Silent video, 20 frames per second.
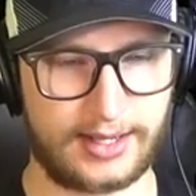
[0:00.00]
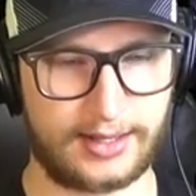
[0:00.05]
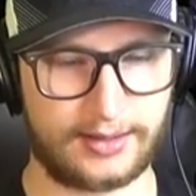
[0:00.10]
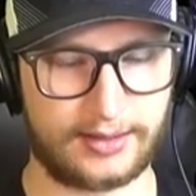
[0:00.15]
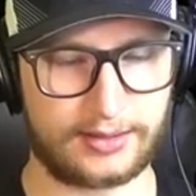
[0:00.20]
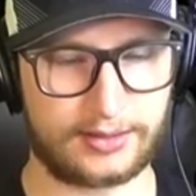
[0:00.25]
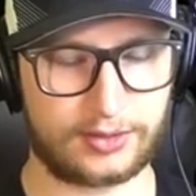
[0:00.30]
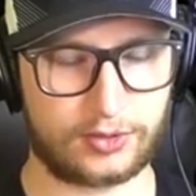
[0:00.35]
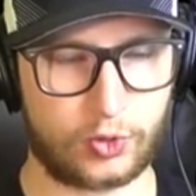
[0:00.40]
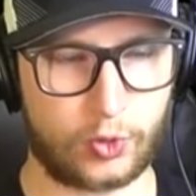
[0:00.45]

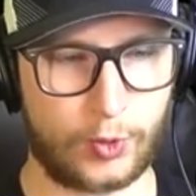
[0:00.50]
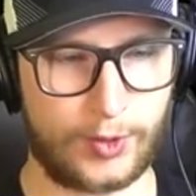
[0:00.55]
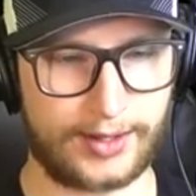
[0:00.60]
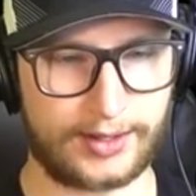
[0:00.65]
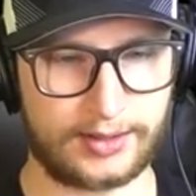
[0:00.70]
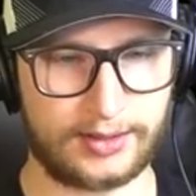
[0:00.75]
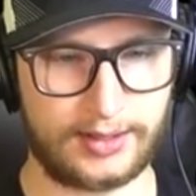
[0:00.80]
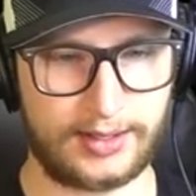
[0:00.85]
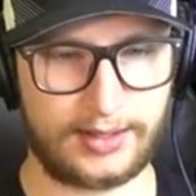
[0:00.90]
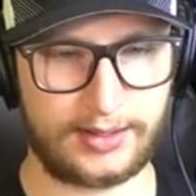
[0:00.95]
then
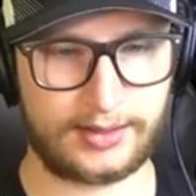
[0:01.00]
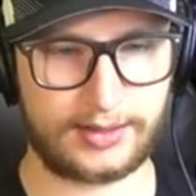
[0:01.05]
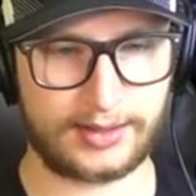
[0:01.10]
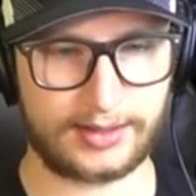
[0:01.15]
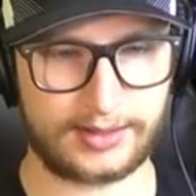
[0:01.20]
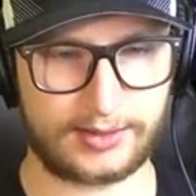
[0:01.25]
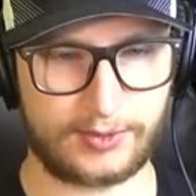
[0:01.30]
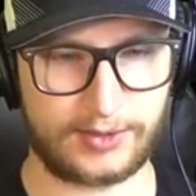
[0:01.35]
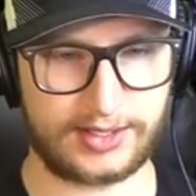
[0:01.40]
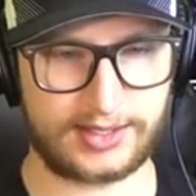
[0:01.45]
quickly,
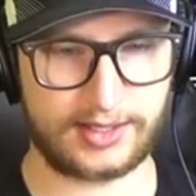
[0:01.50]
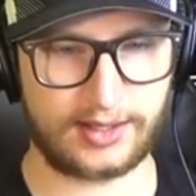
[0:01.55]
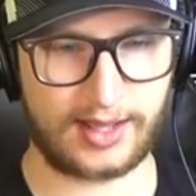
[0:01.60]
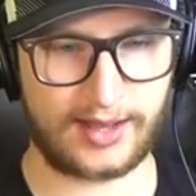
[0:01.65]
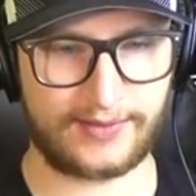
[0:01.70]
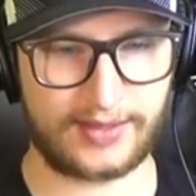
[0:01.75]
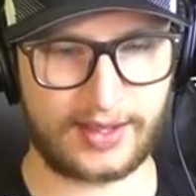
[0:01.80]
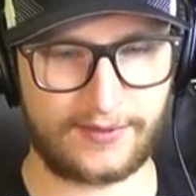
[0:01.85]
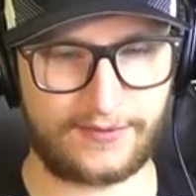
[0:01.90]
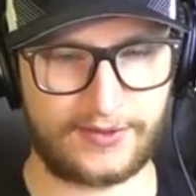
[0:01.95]
because we still
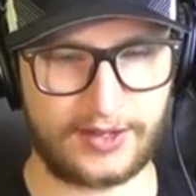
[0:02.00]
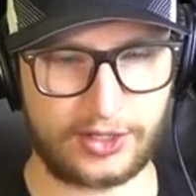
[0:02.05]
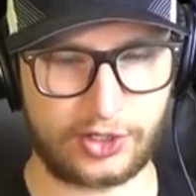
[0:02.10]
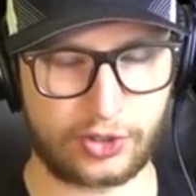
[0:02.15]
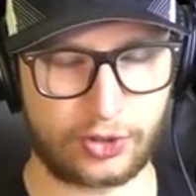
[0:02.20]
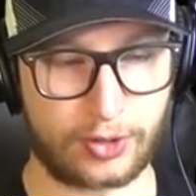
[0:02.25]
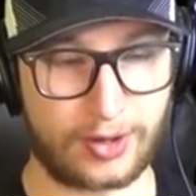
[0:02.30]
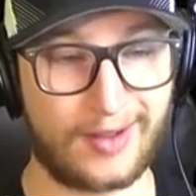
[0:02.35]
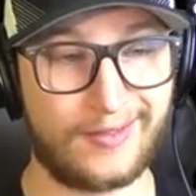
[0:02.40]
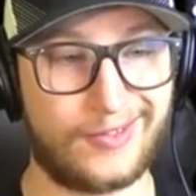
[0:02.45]
have that
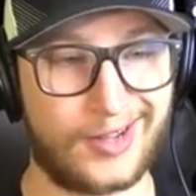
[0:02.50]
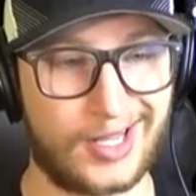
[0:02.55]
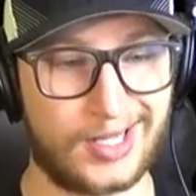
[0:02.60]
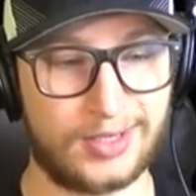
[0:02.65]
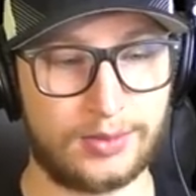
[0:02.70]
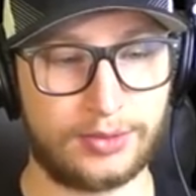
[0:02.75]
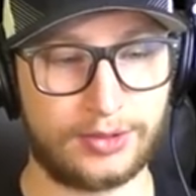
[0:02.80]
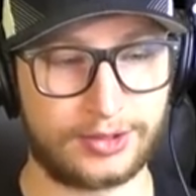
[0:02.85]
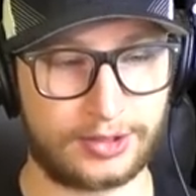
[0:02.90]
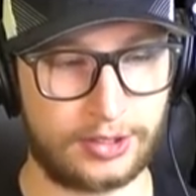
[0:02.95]
feature
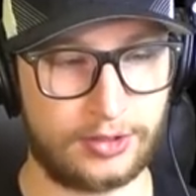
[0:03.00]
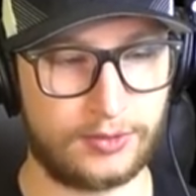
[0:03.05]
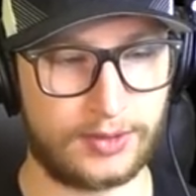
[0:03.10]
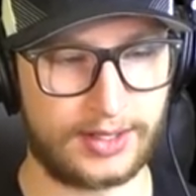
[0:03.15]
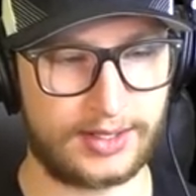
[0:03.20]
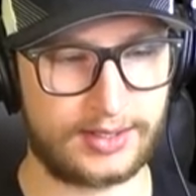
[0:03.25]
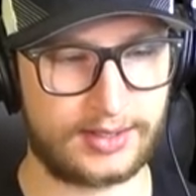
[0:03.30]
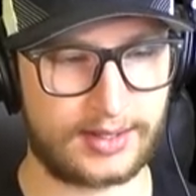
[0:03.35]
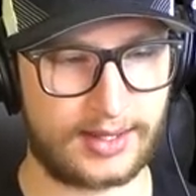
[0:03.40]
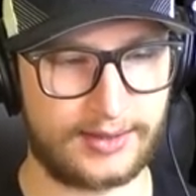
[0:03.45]
available to
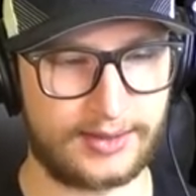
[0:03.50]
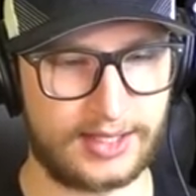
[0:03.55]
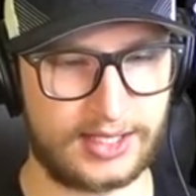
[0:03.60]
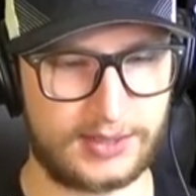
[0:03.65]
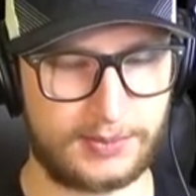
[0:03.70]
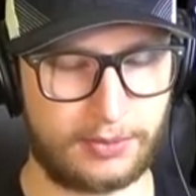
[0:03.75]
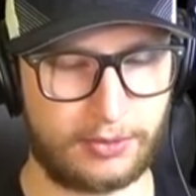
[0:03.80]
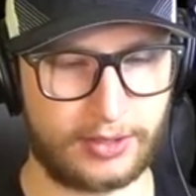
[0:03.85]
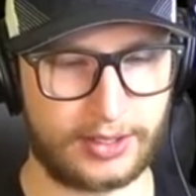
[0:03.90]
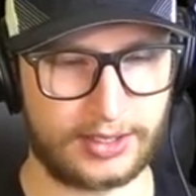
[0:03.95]
us at
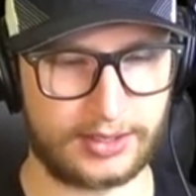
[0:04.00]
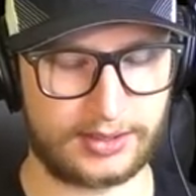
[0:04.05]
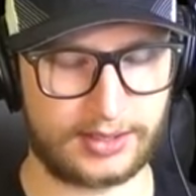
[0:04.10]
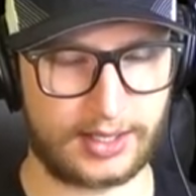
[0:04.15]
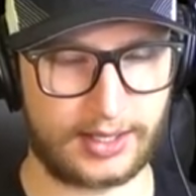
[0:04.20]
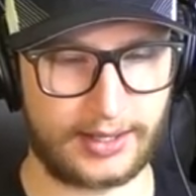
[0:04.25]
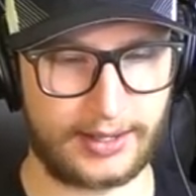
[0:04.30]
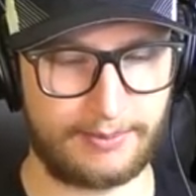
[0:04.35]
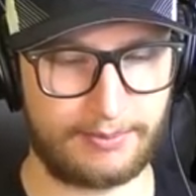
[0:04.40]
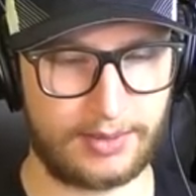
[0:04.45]
this point in
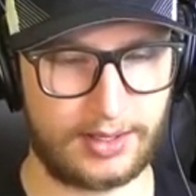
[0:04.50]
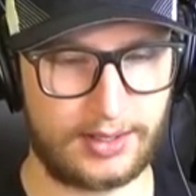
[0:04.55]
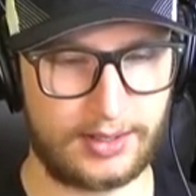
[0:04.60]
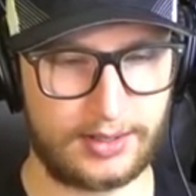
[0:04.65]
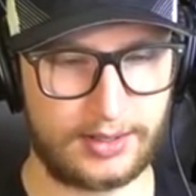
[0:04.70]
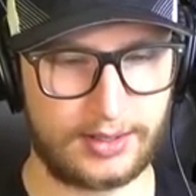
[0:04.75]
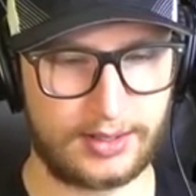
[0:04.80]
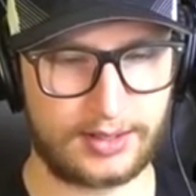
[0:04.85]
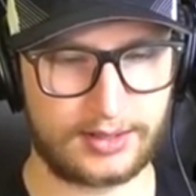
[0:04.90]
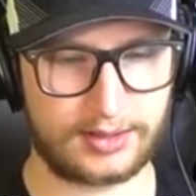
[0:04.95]
time.
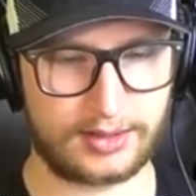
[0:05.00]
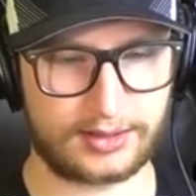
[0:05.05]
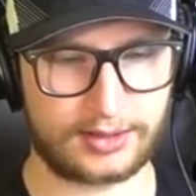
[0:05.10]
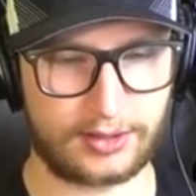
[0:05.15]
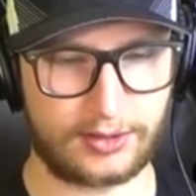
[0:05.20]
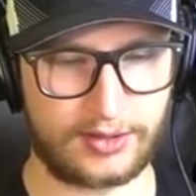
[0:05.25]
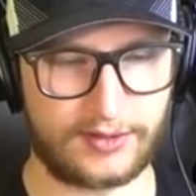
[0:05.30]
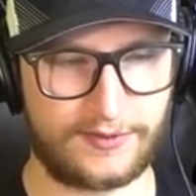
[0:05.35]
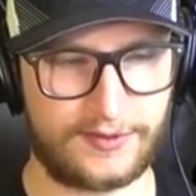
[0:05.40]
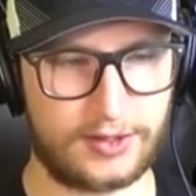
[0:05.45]
So let's
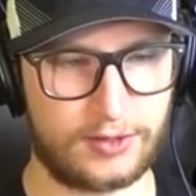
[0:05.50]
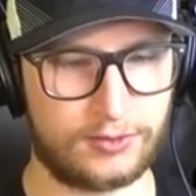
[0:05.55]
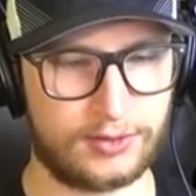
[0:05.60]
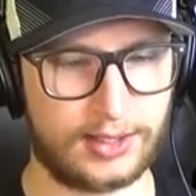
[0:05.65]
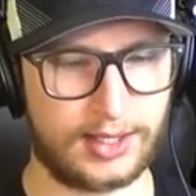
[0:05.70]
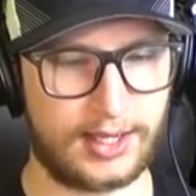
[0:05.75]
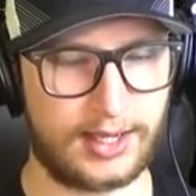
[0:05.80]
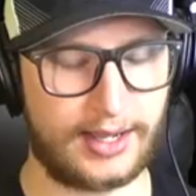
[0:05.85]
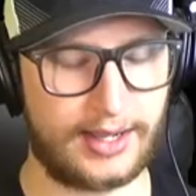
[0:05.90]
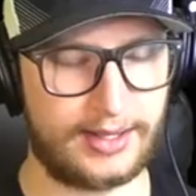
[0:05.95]
go to view
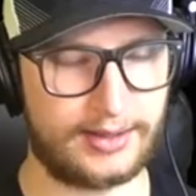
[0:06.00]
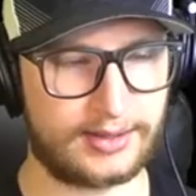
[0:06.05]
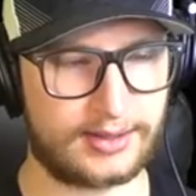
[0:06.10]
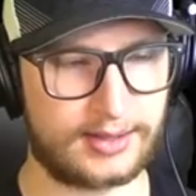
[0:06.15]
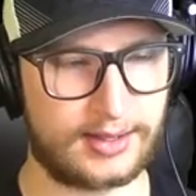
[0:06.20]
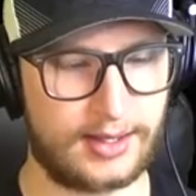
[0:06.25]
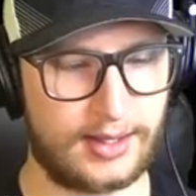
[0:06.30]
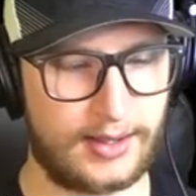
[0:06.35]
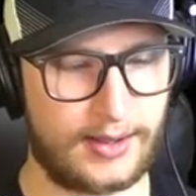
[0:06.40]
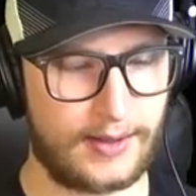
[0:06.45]

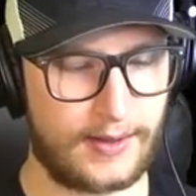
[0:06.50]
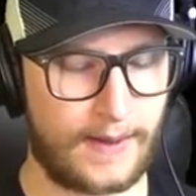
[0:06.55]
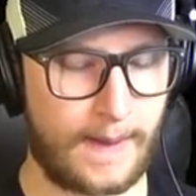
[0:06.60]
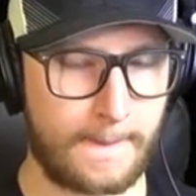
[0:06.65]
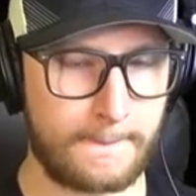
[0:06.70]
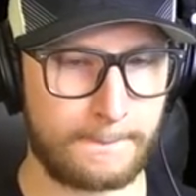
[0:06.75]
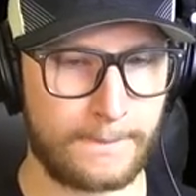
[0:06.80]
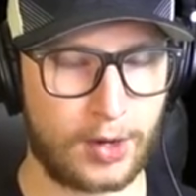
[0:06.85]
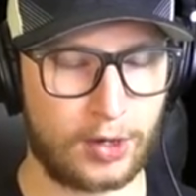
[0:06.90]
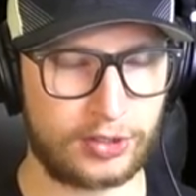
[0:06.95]
lines.
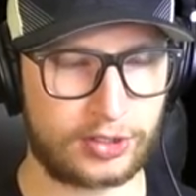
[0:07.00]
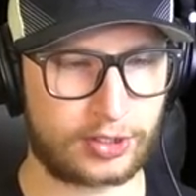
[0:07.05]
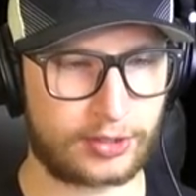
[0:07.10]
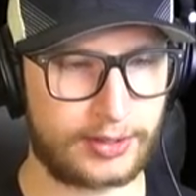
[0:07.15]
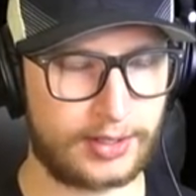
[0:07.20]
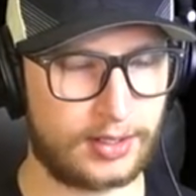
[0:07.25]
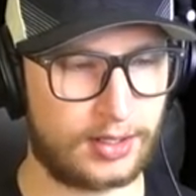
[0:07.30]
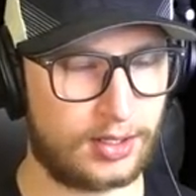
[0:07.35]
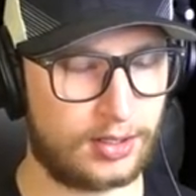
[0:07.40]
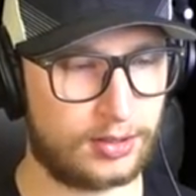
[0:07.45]

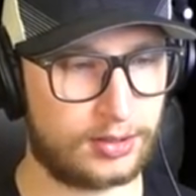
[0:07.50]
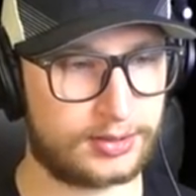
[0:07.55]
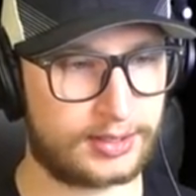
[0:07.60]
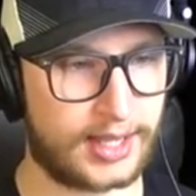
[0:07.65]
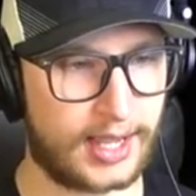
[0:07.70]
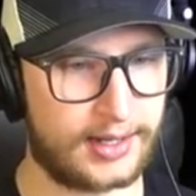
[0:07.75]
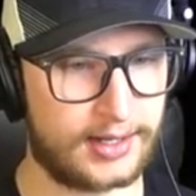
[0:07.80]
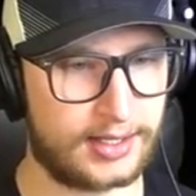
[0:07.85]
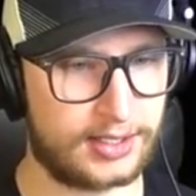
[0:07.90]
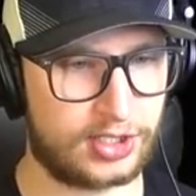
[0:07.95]
Montreal
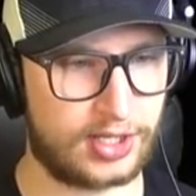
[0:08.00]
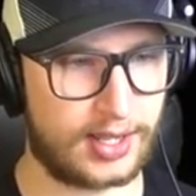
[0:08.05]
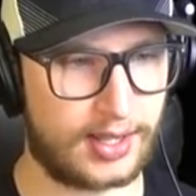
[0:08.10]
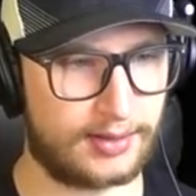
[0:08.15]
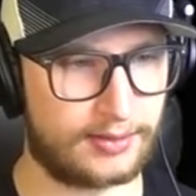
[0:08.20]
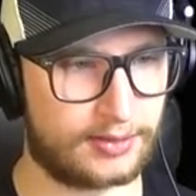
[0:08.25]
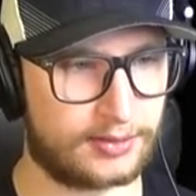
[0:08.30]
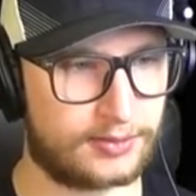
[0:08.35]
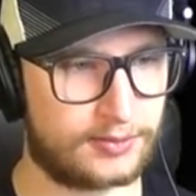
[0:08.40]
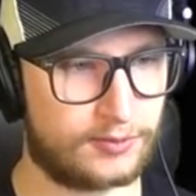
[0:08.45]

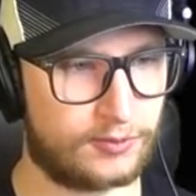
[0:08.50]
Canadien,